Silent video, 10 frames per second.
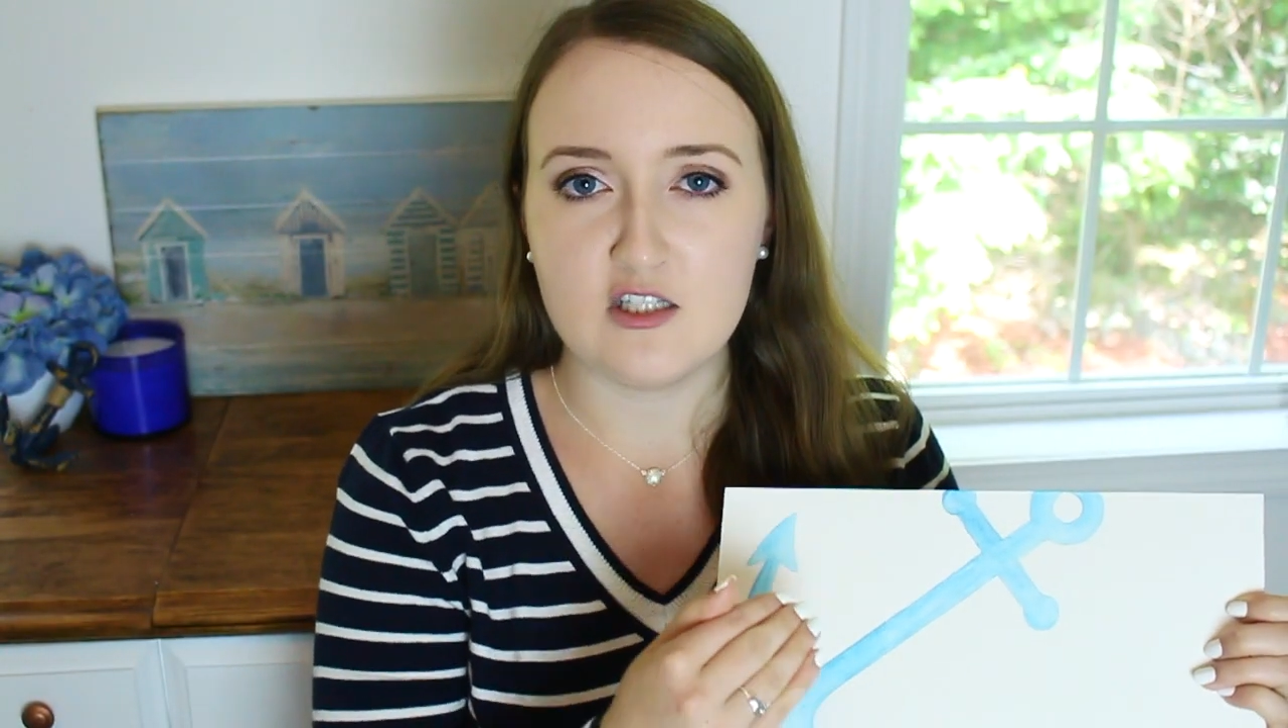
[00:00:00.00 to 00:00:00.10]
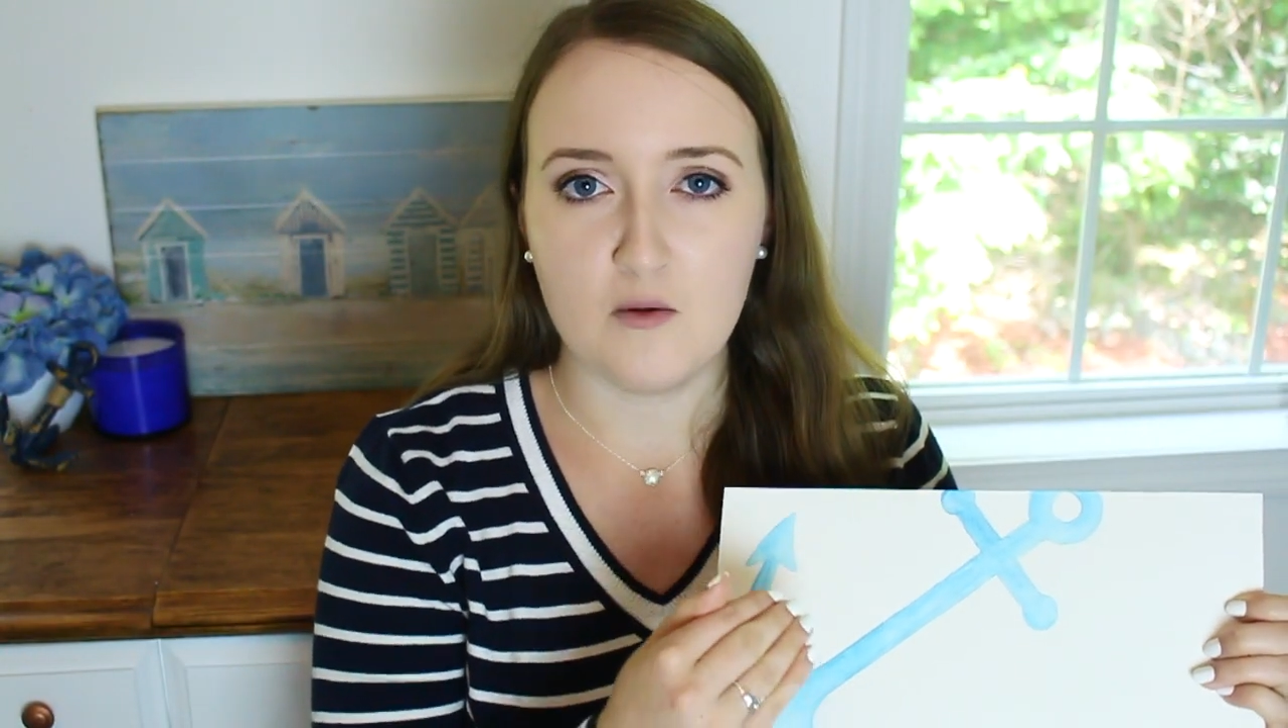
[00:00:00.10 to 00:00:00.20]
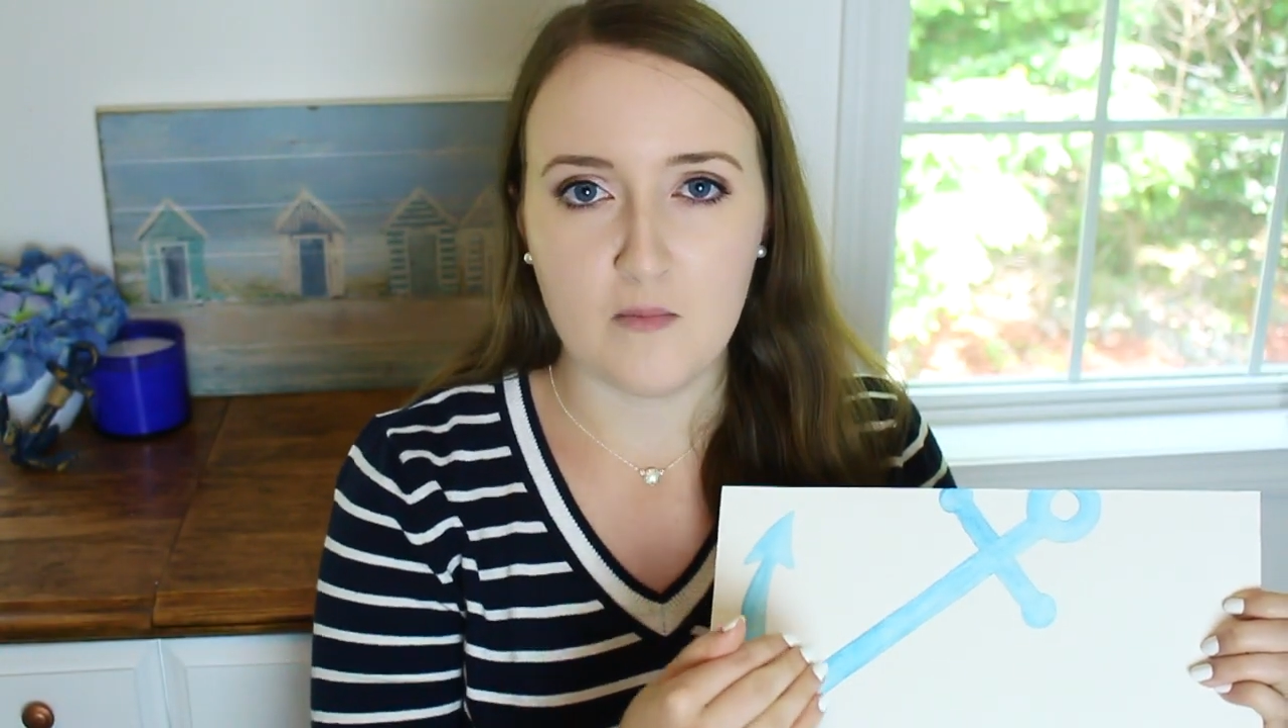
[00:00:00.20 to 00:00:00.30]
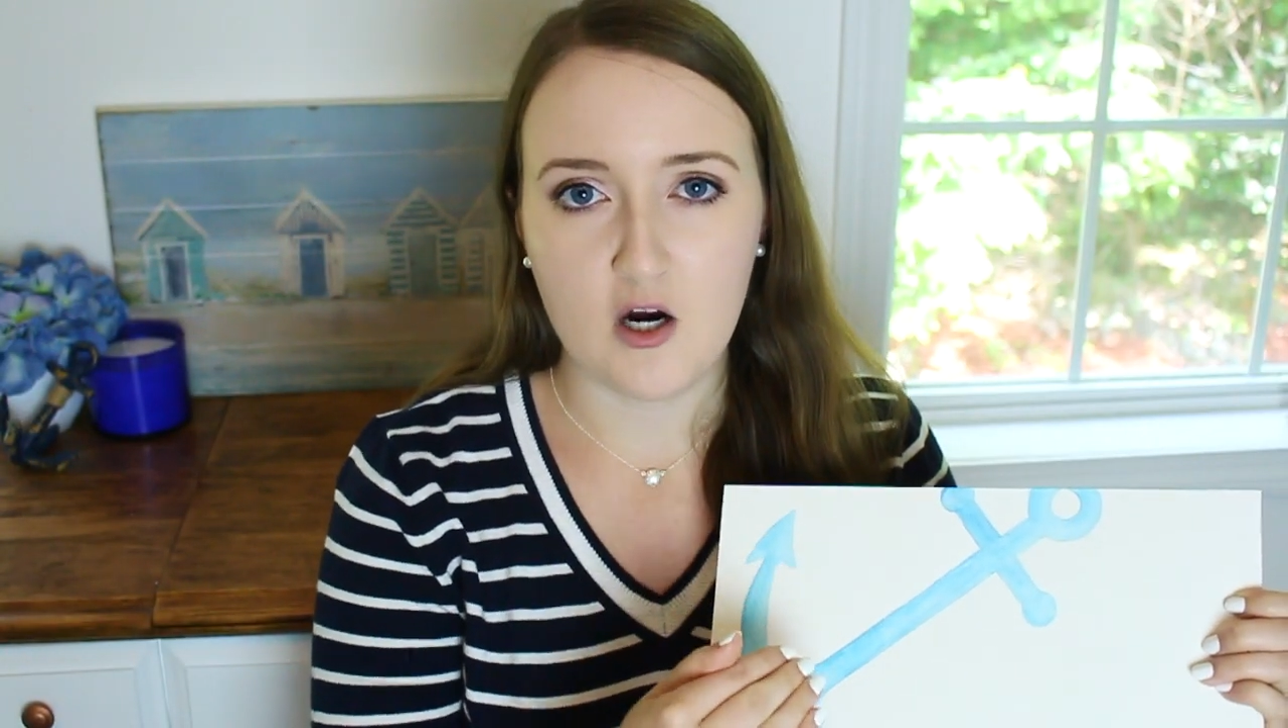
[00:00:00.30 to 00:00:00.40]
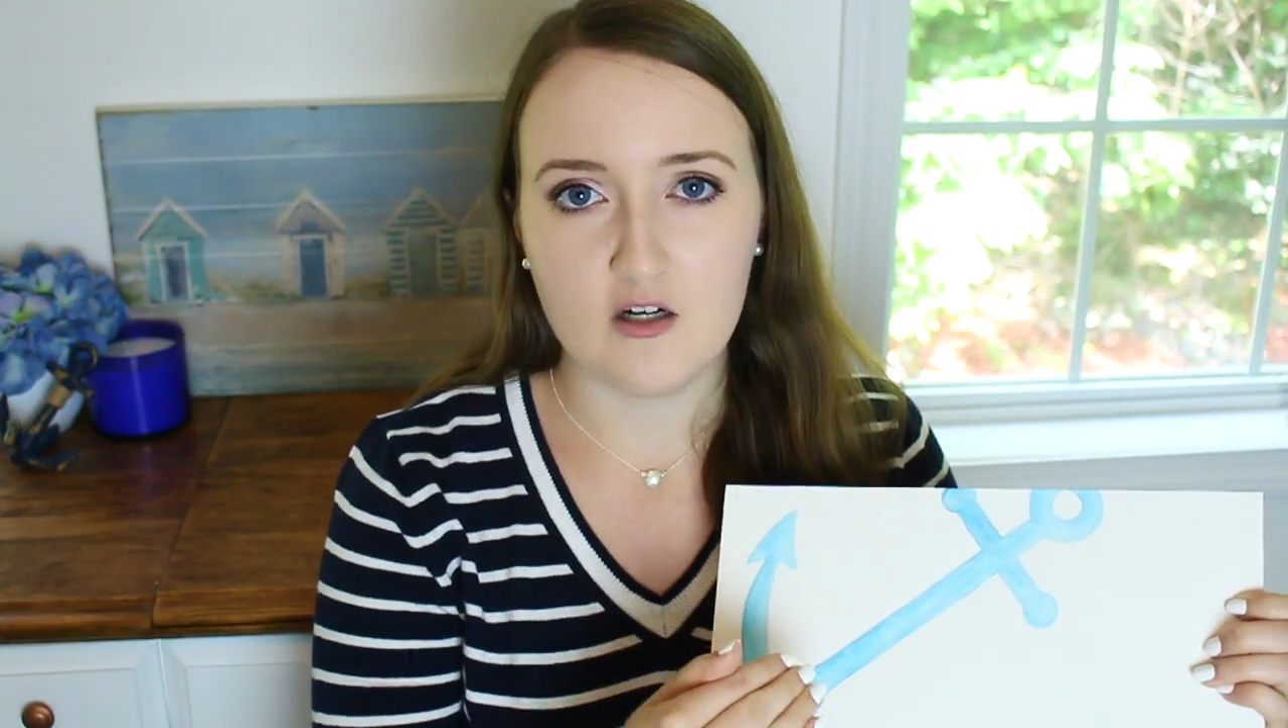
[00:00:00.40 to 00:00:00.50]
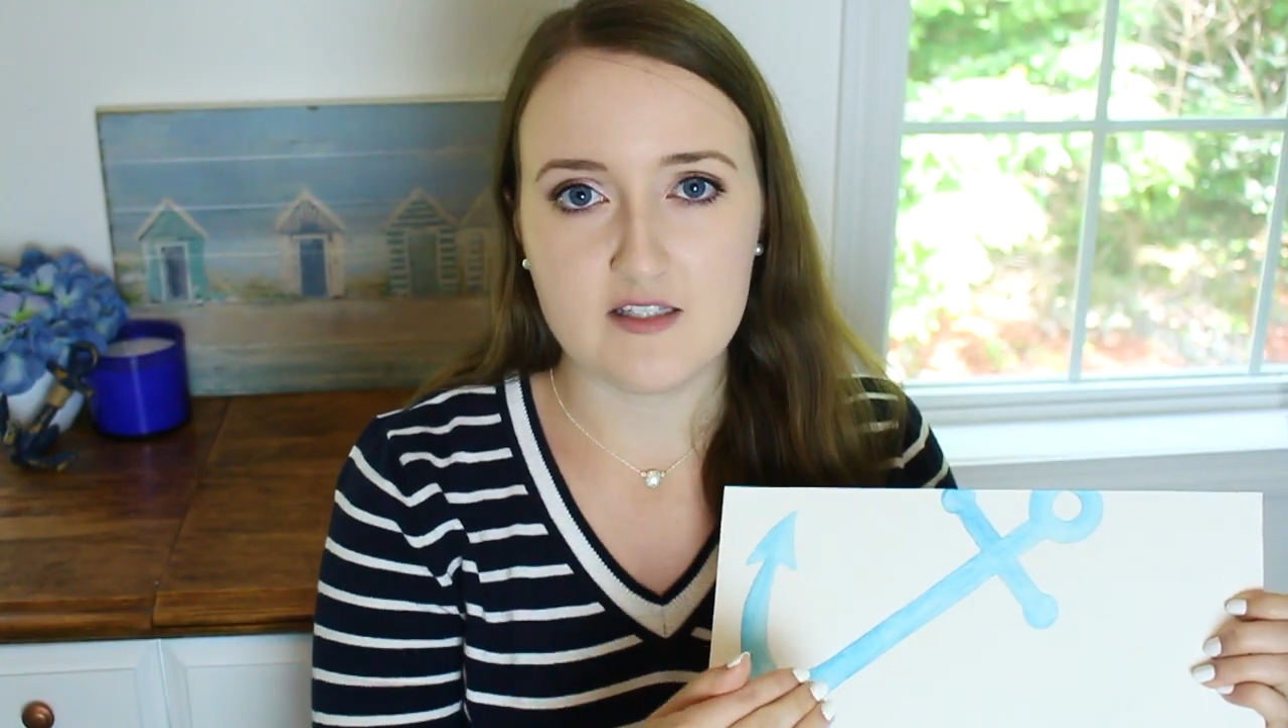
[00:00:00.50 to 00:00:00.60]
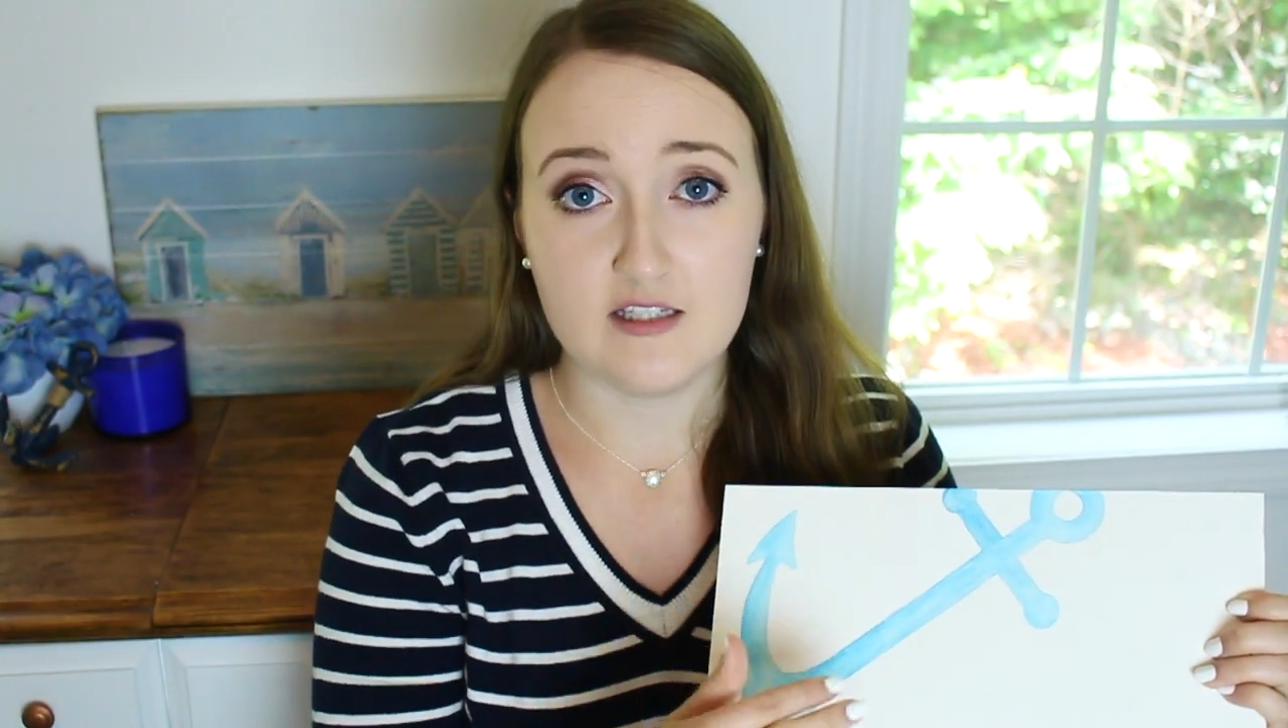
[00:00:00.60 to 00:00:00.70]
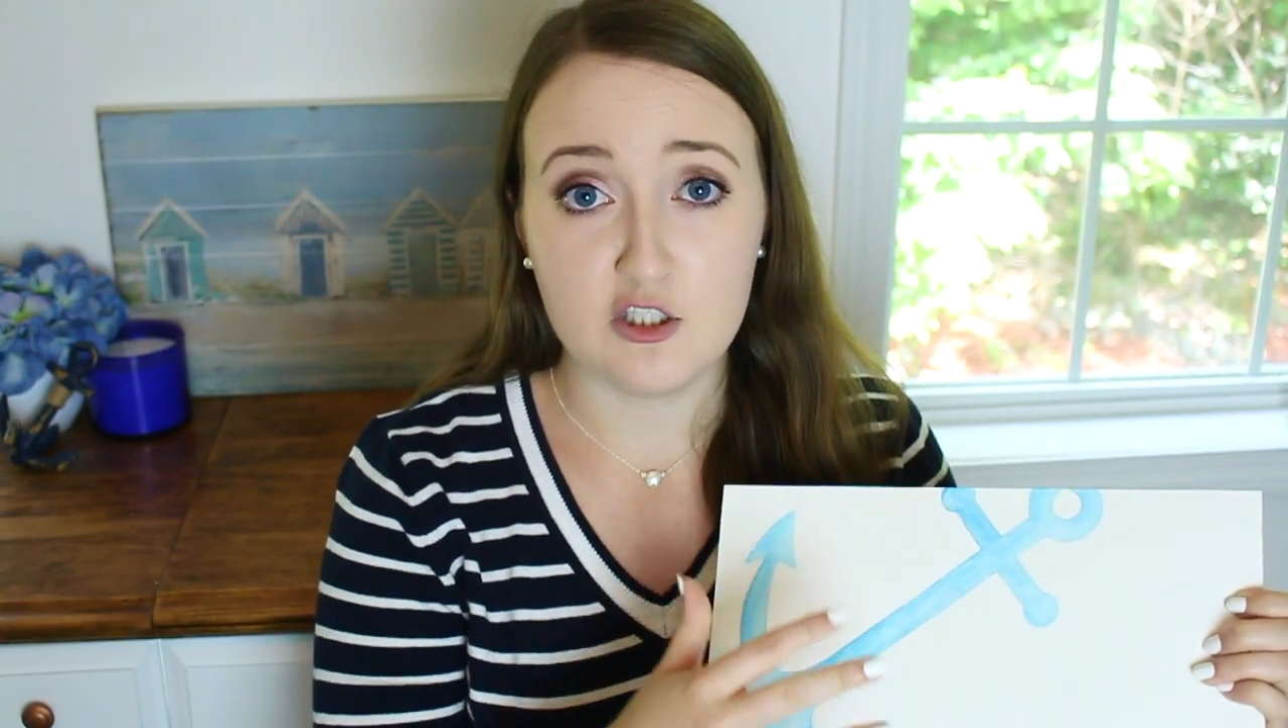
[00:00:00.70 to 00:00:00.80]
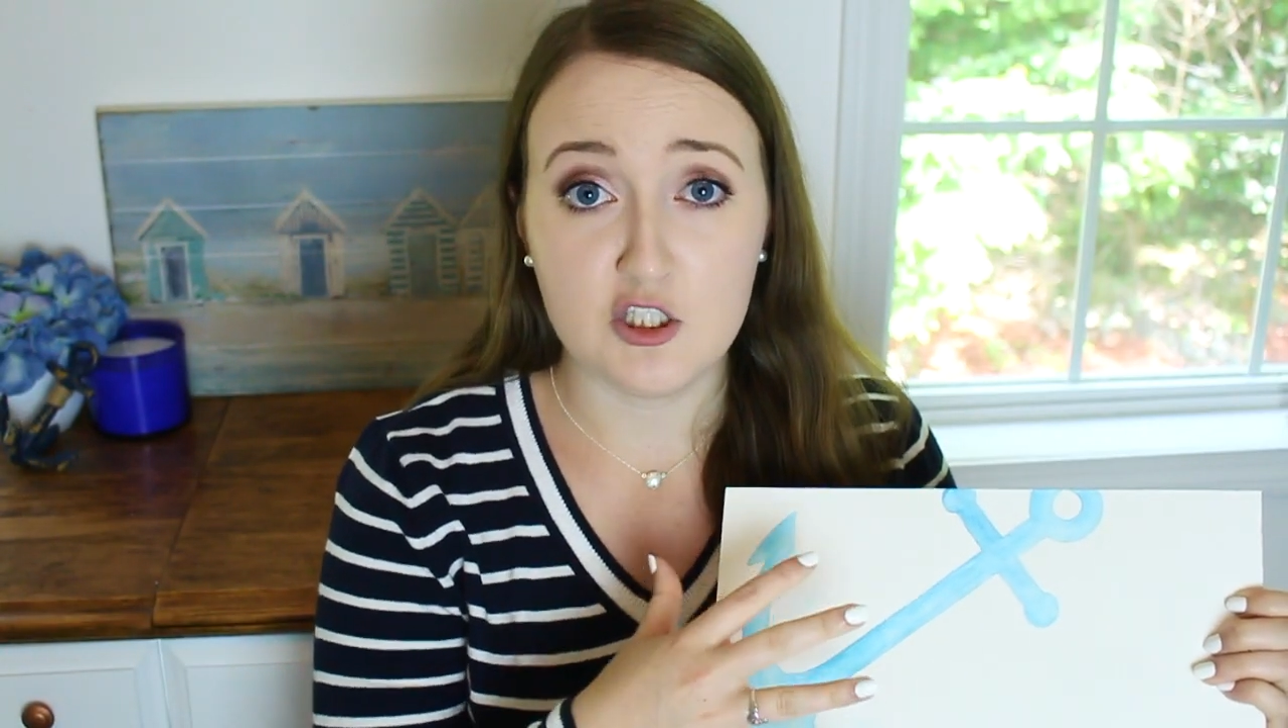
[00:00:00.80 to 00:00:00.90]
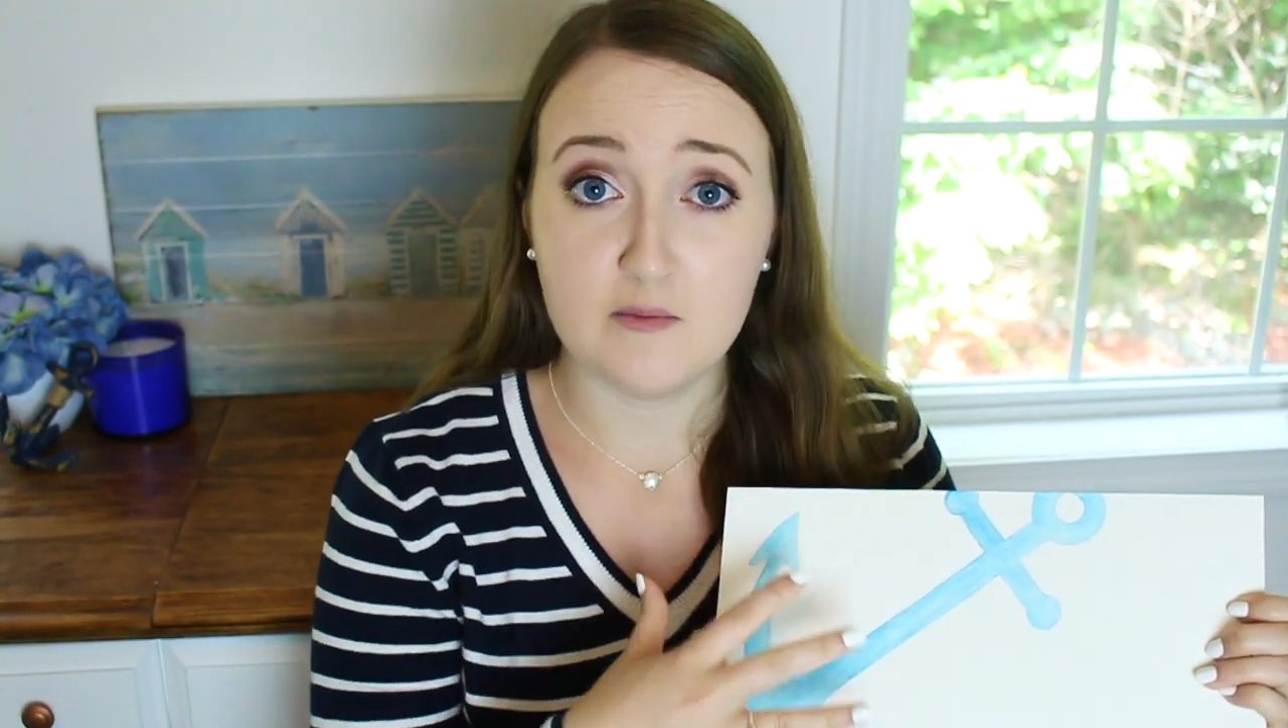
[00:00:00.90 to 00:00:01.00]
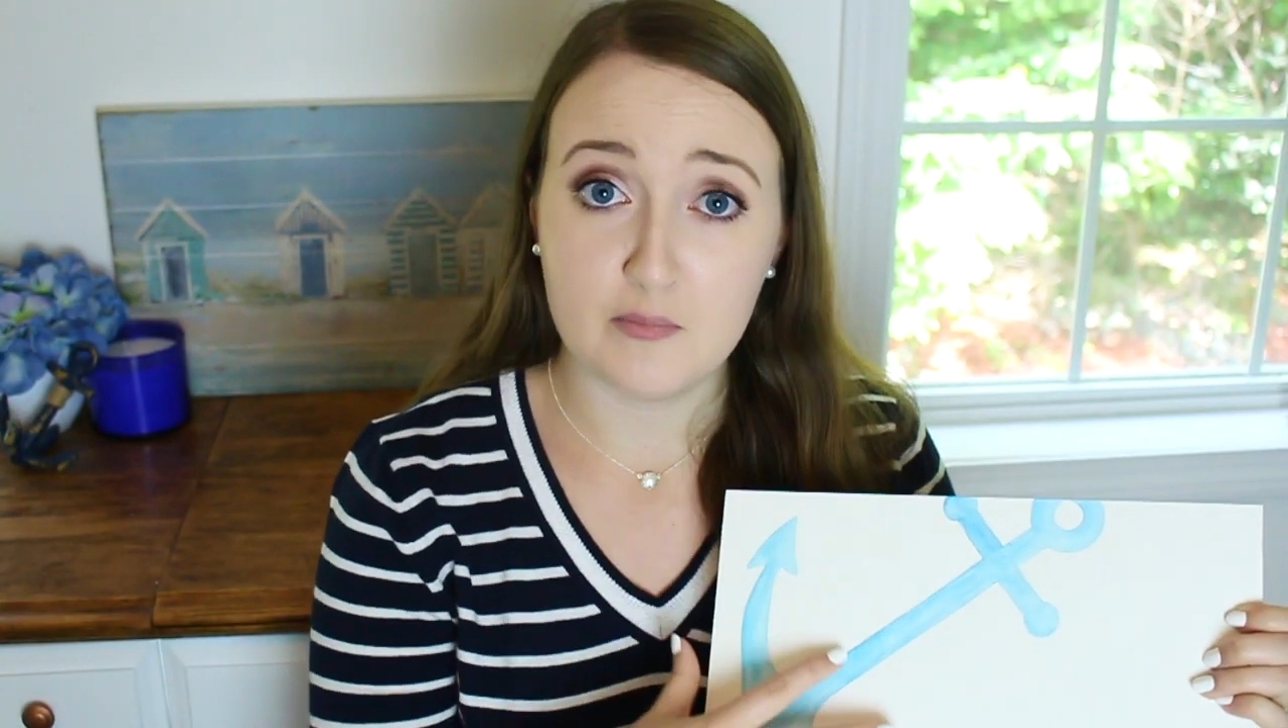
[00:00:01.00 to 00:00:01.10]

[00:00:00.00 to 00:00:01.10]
or marks in the sheet